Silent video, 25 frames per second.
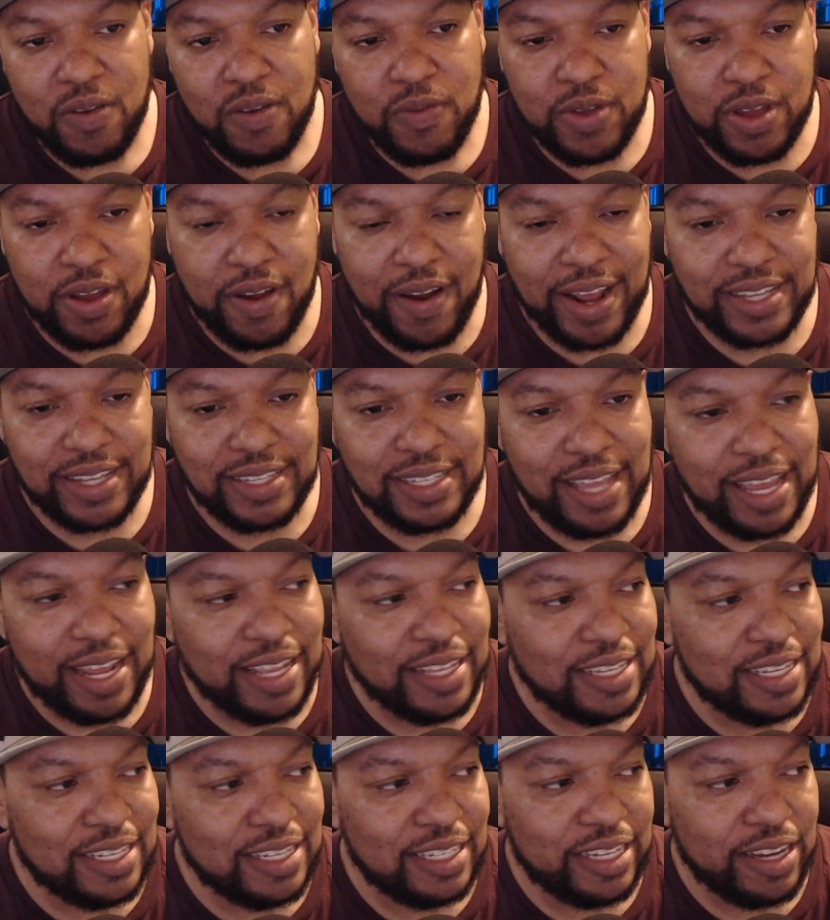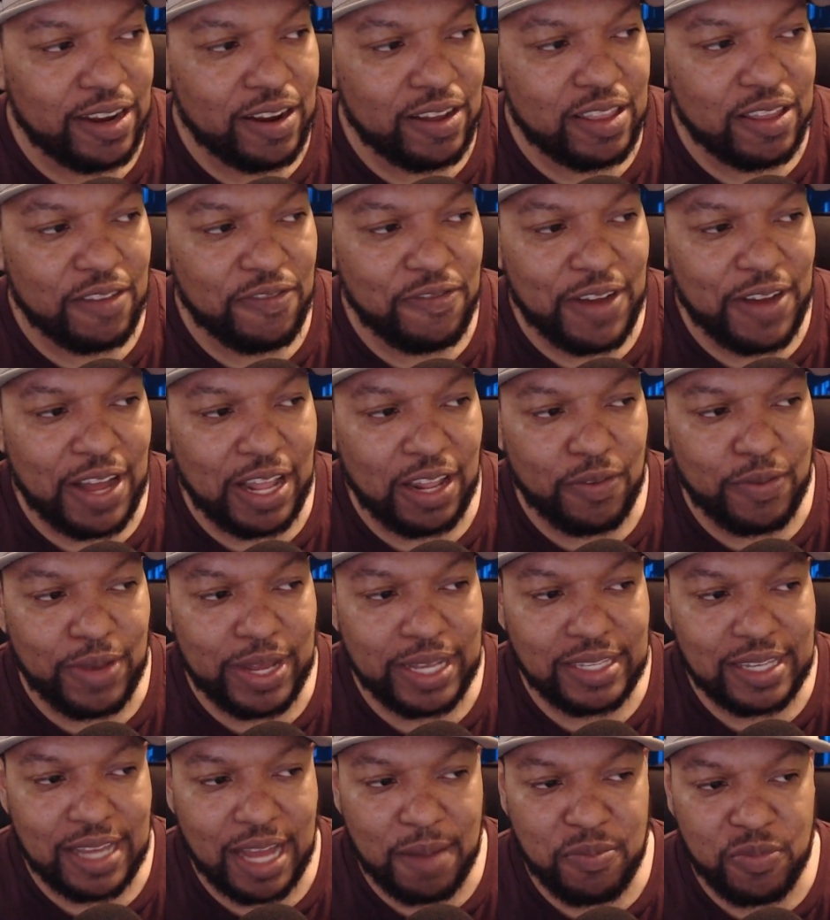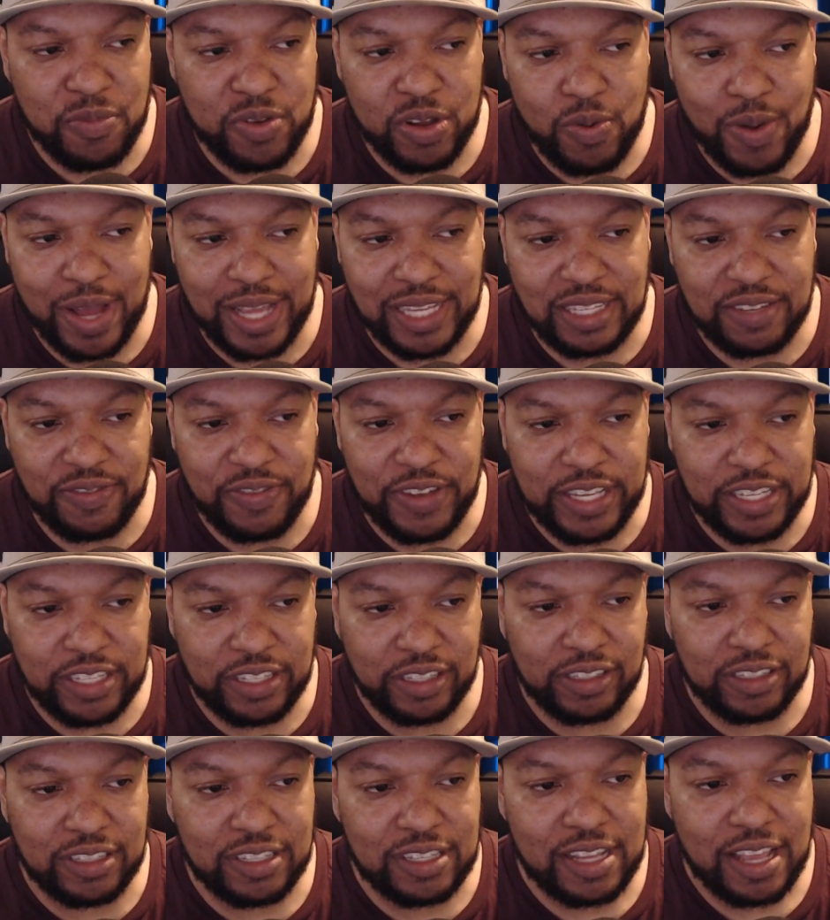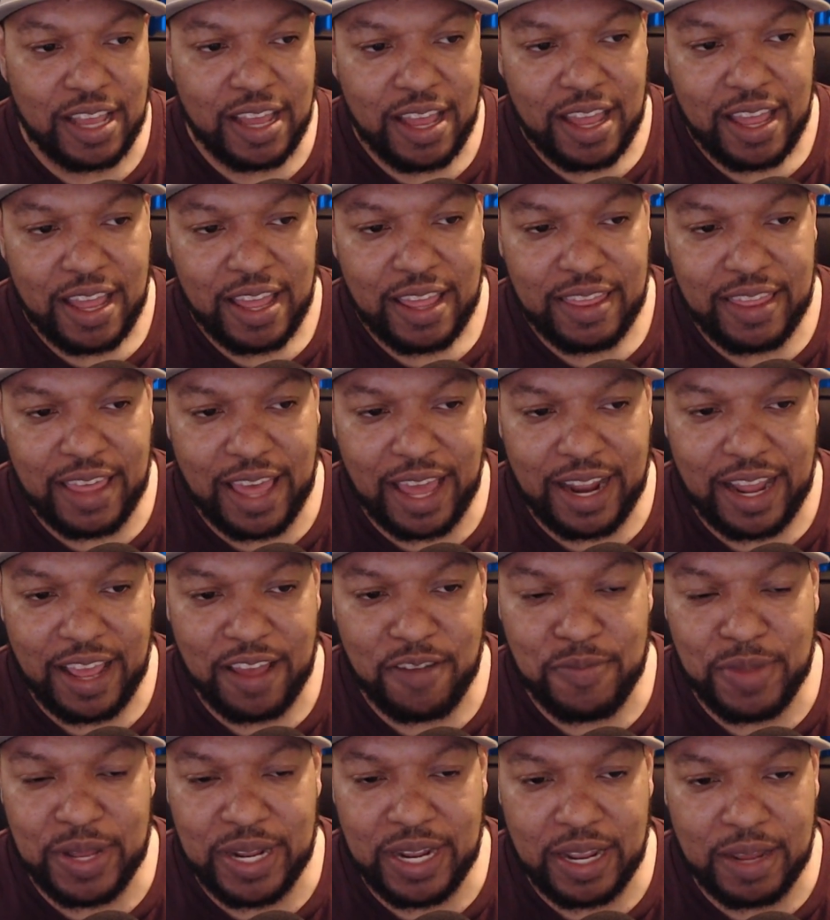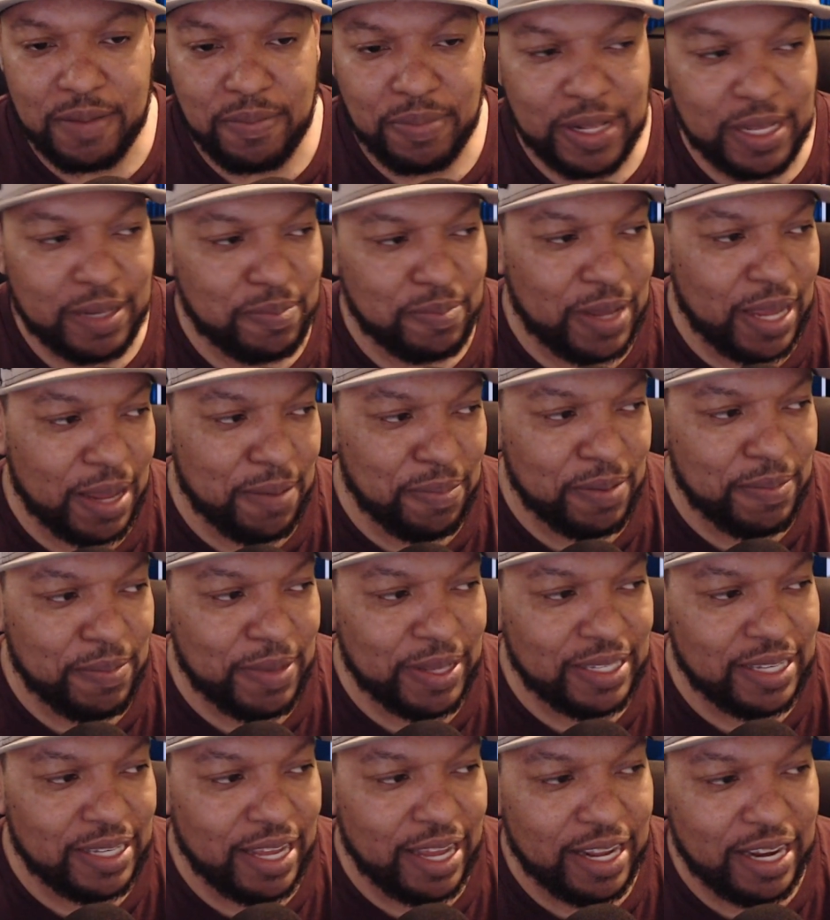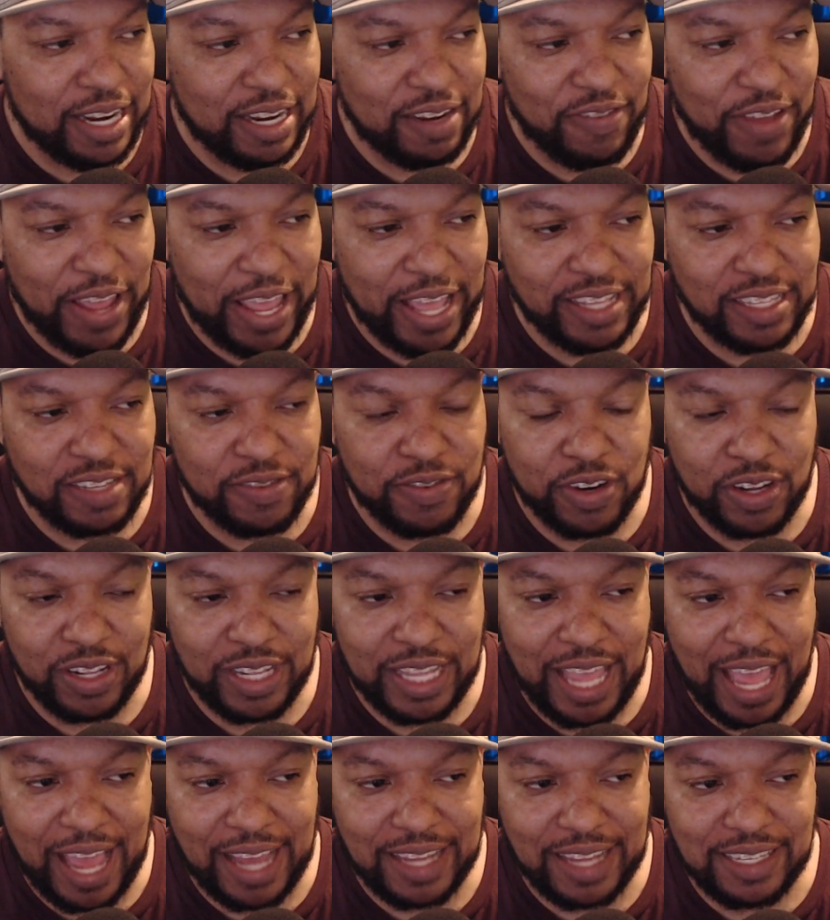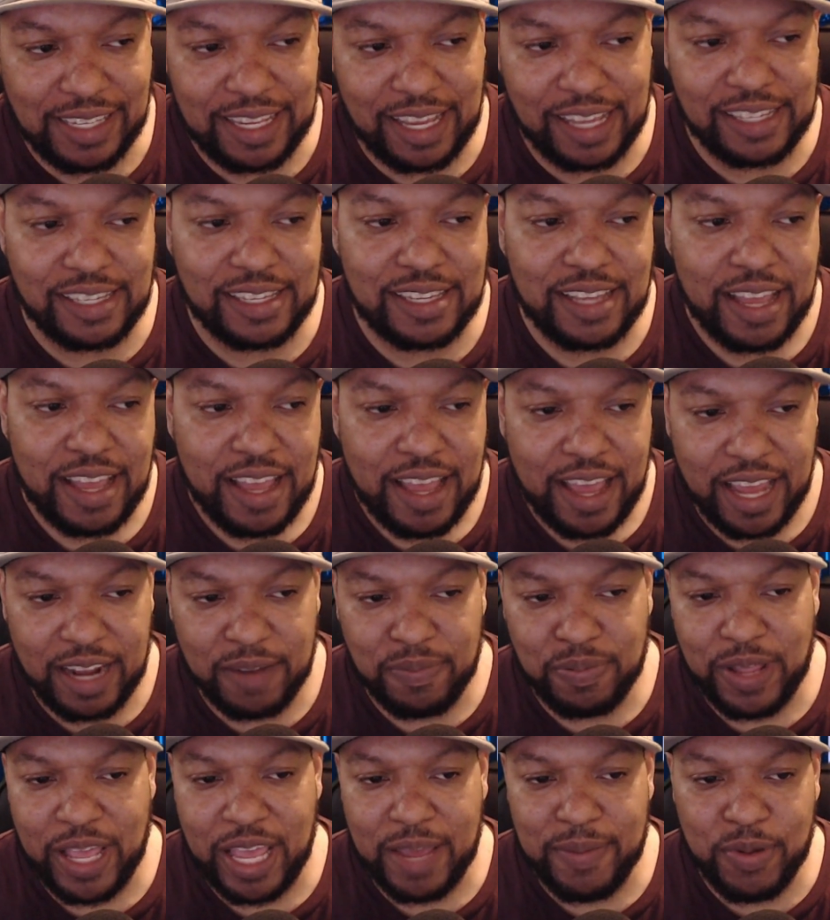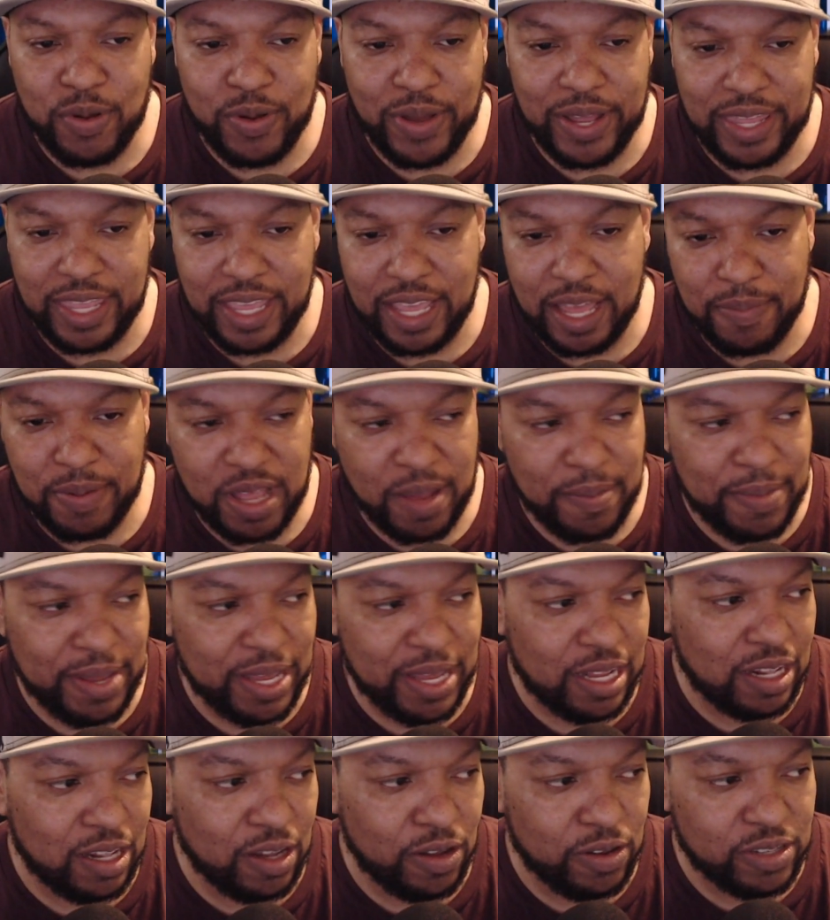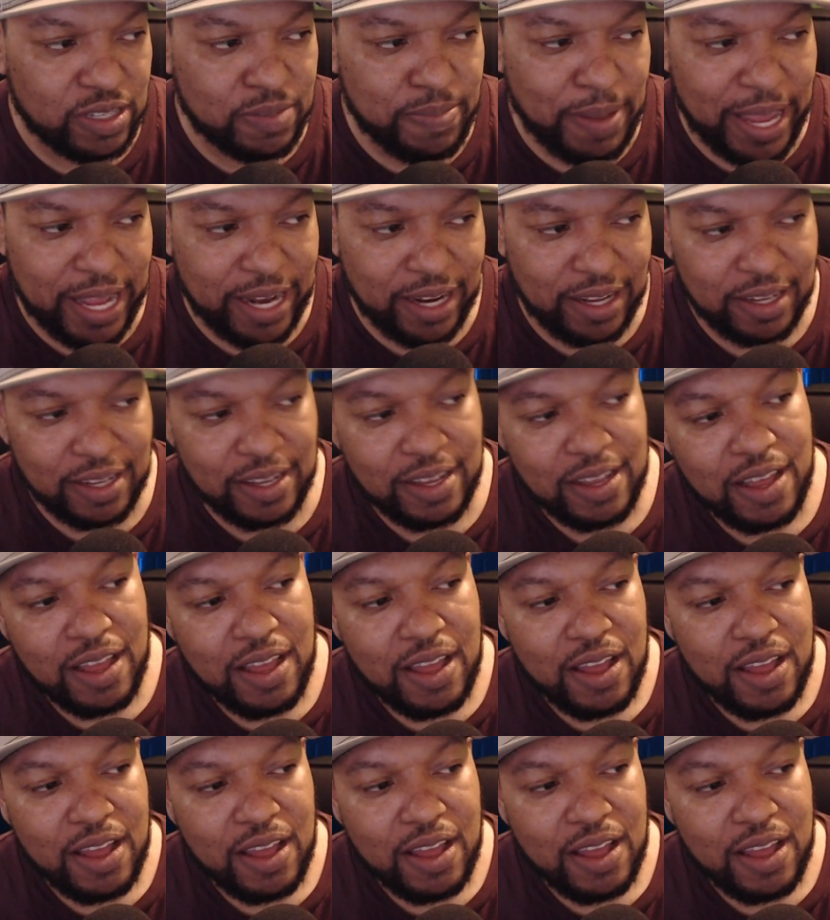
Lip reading: we are excited to share the following top request features that have been implemented in advance of early access and playable in the upcoming closed beta.